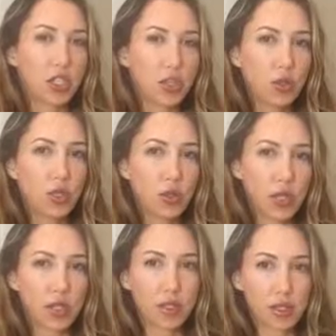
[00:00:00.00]
do you
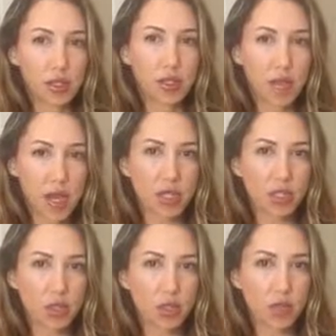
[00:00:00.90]
agree that this is in the
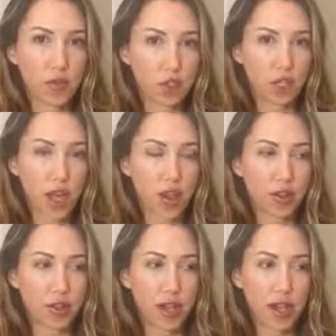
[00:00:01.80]
best interest of your child?